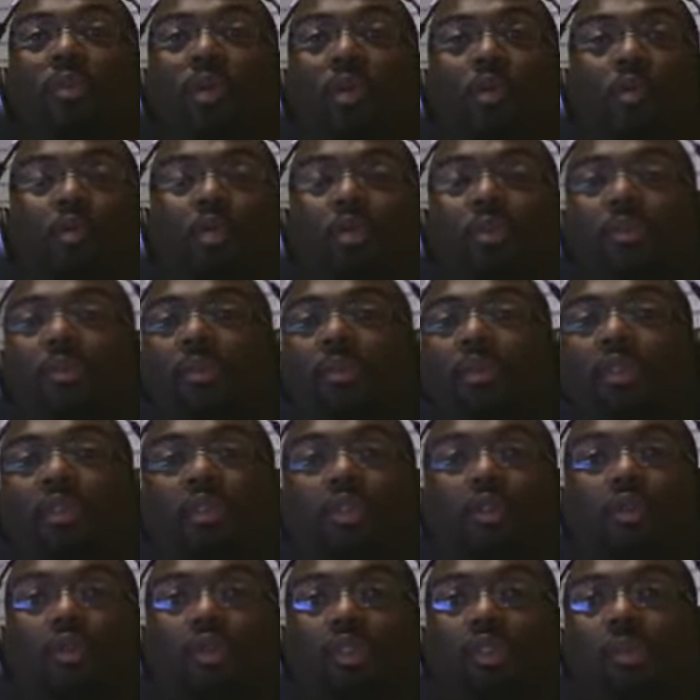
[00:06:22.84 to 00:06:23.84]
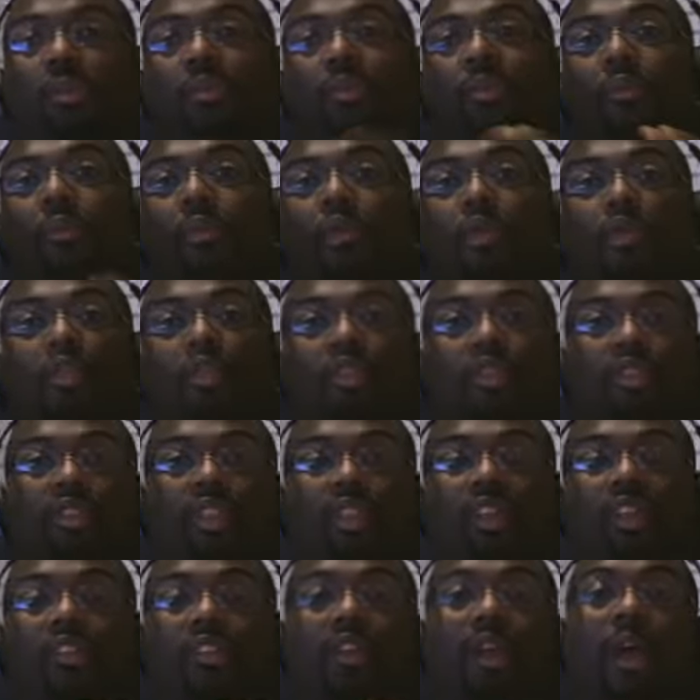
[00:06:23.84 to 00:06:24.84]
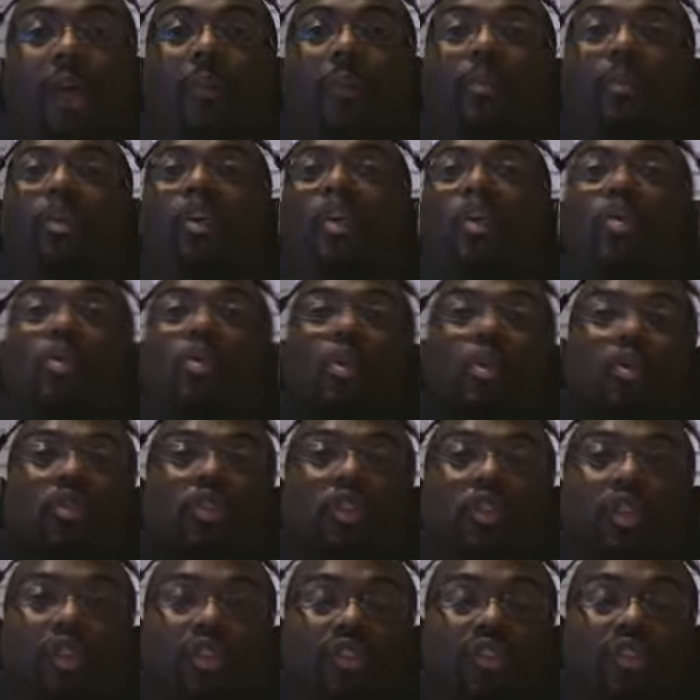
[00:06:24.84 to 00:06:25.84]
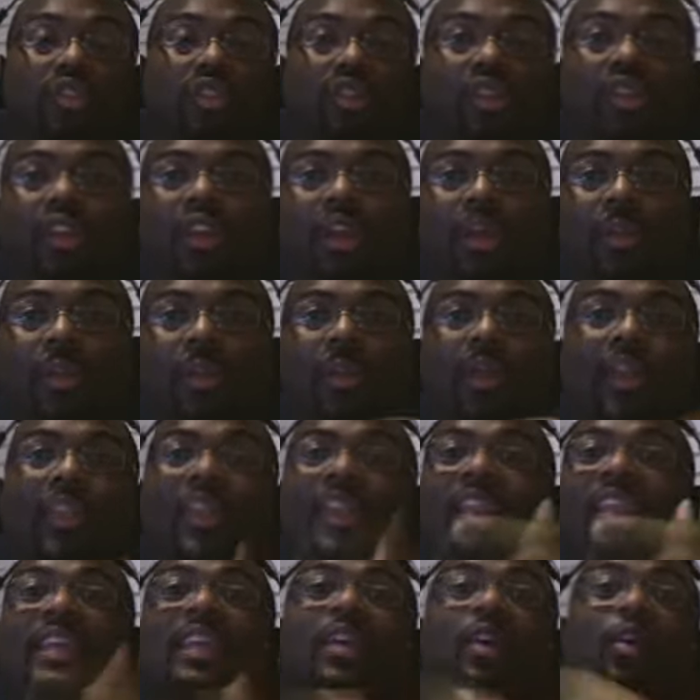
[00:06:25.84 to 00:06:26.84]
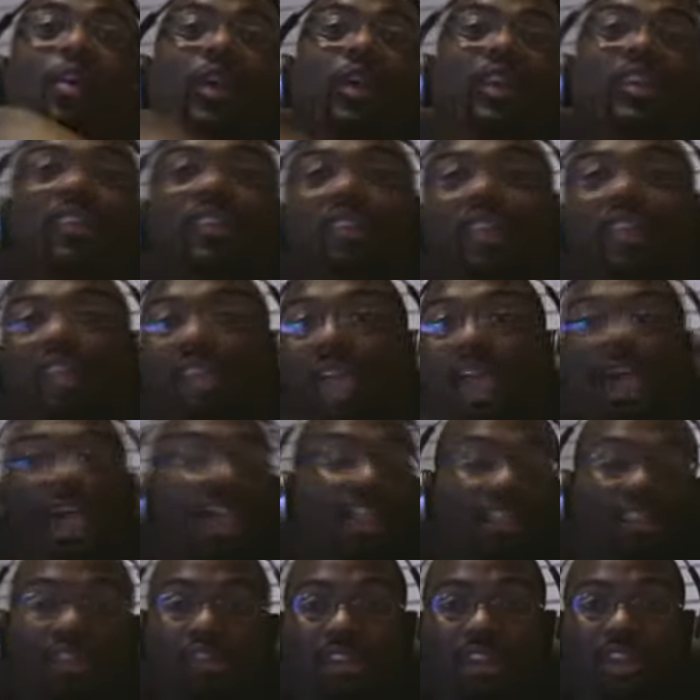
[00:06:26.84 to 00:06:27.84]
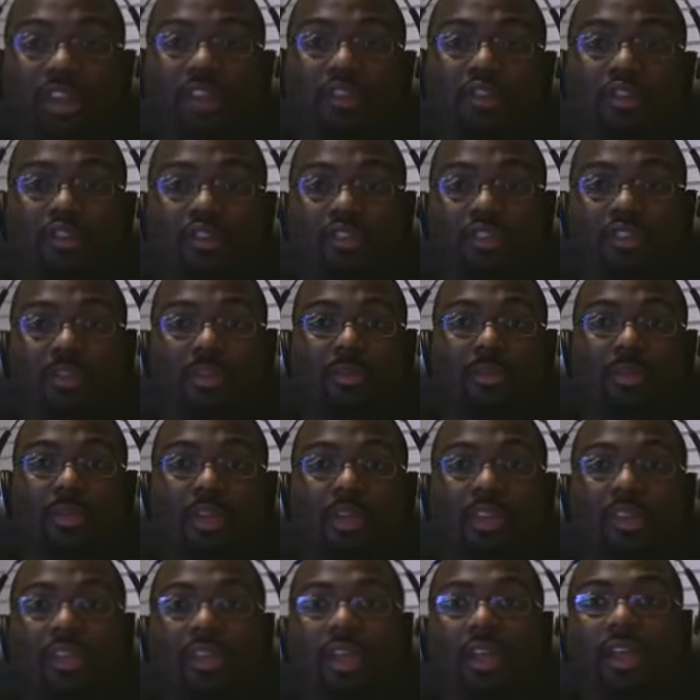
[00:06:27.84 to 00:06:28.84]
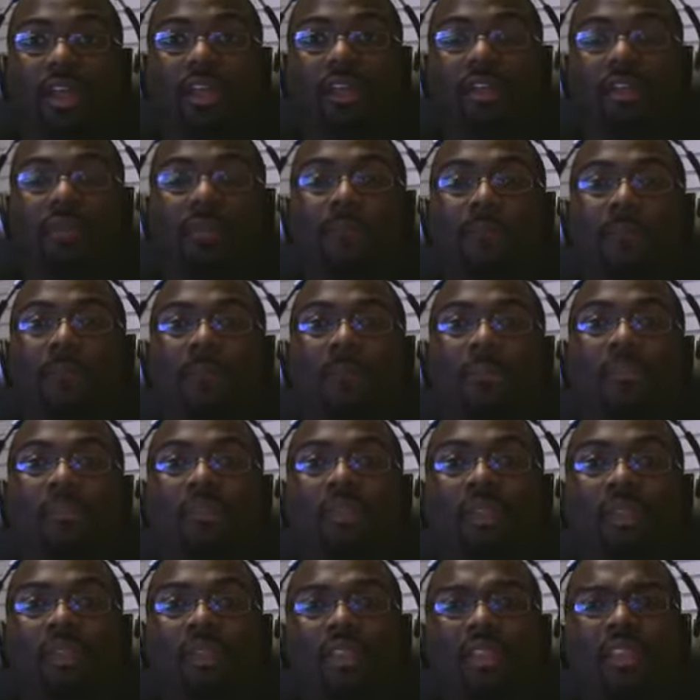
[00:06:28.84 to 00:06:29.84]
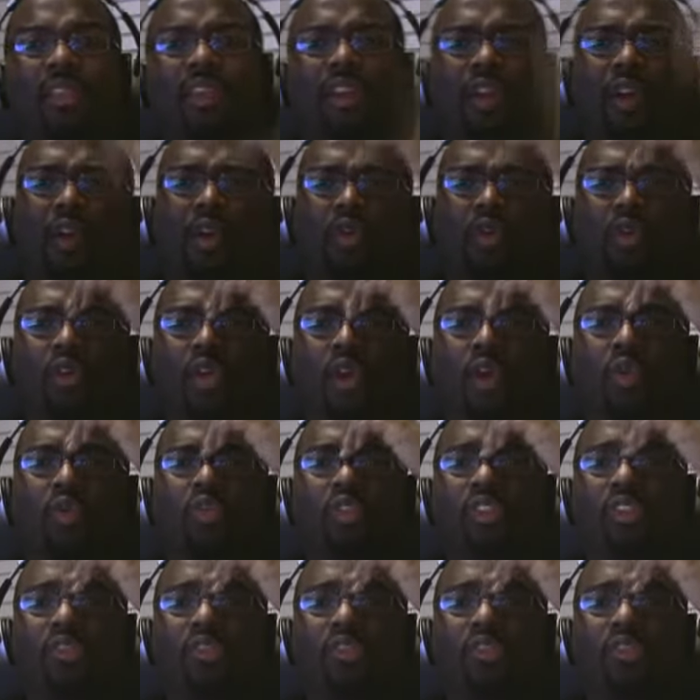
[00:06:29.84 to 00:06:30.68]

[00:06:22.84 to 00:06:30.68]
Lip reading: about what the promoter thinks. I'm going to go out there and turn it up." And then he gets ass kicked or something like that. Then they go, "Yo,